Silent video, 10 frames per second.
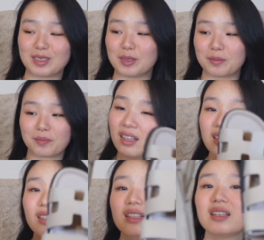So I
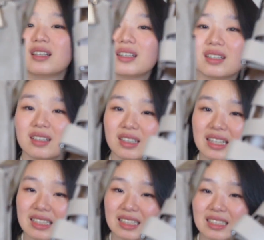think you guys can